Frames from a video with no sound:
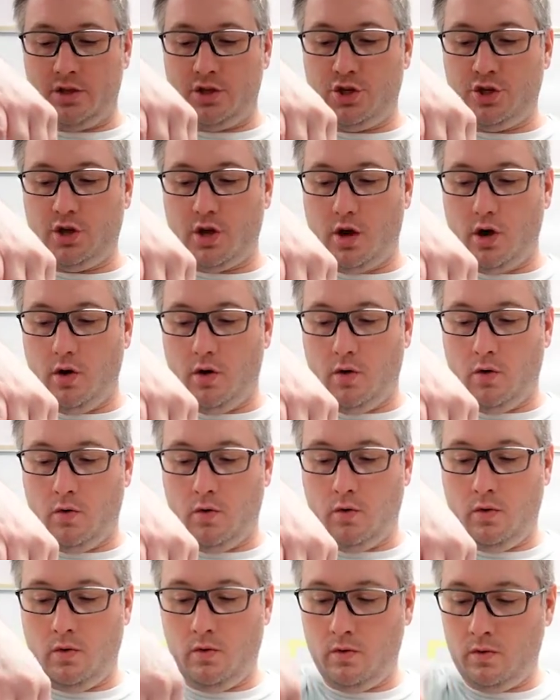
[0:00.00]

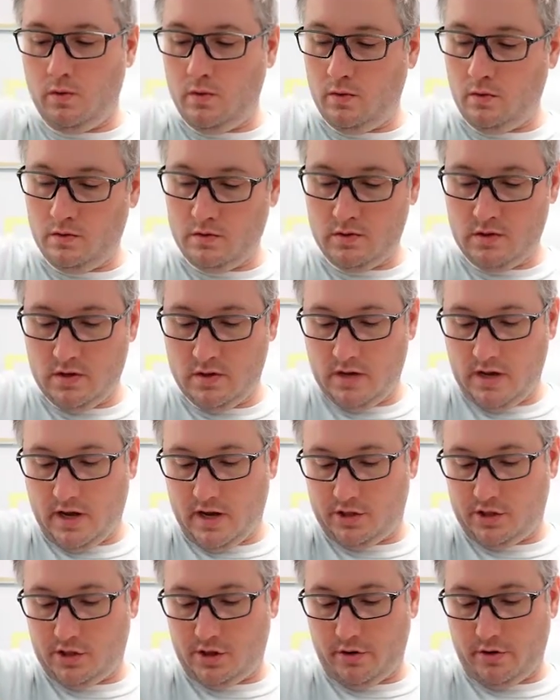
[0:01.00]
show
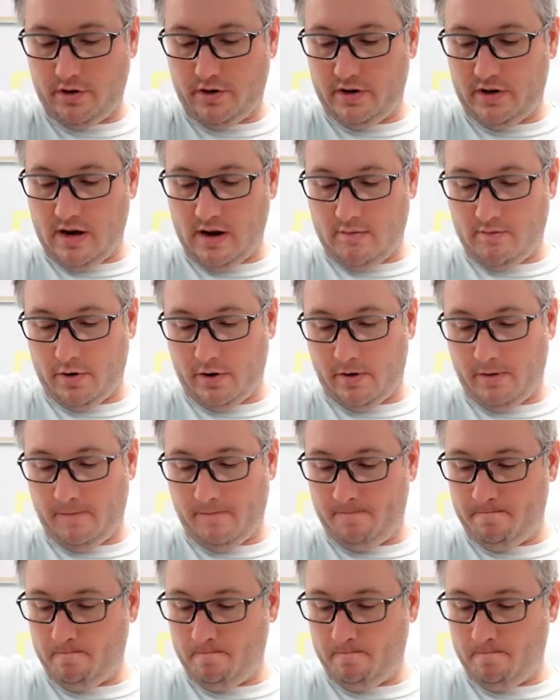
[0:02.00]
a certain number.